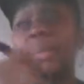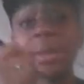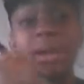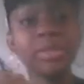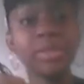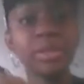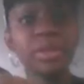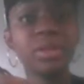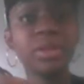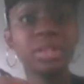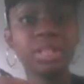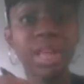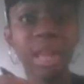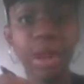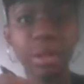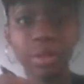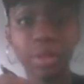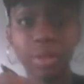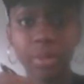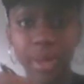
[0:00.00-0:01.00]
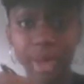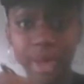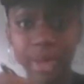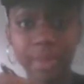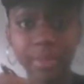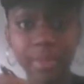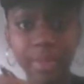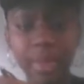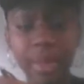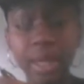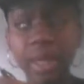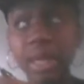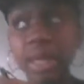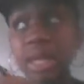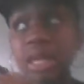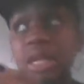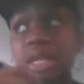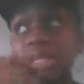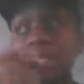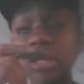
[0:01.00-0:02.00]
my recruiter's an hour away.
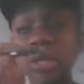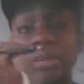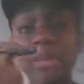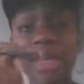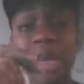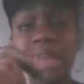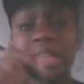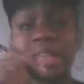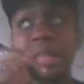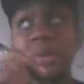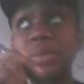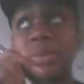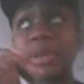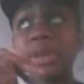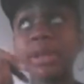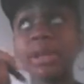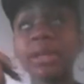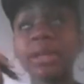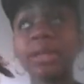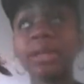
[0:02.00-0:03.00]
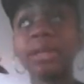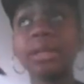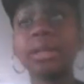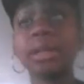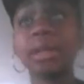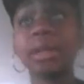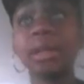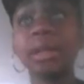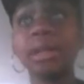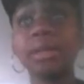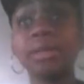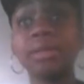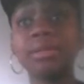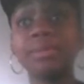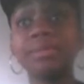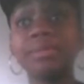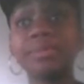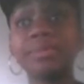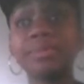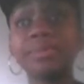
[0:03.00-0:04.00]
So that didn't work.
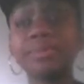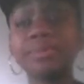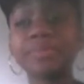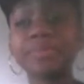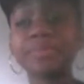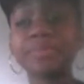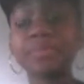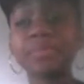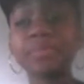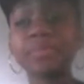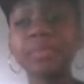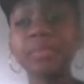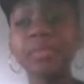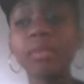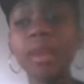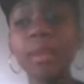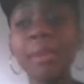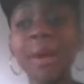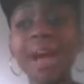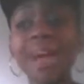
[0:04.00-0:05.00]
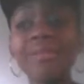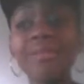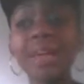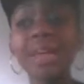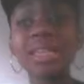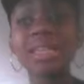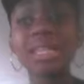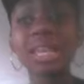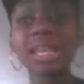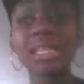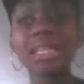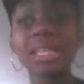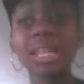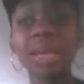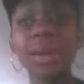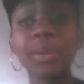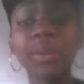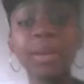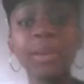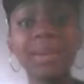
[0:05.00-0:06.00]
My advice, like I
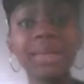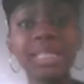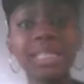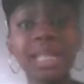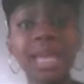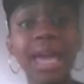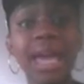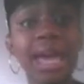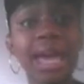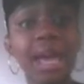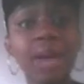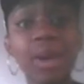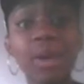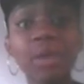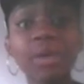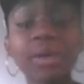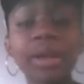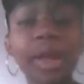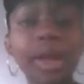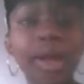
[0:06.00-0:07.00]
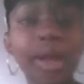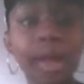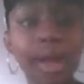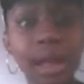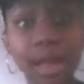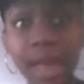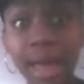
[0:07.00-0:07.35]
said, would be to hound the hell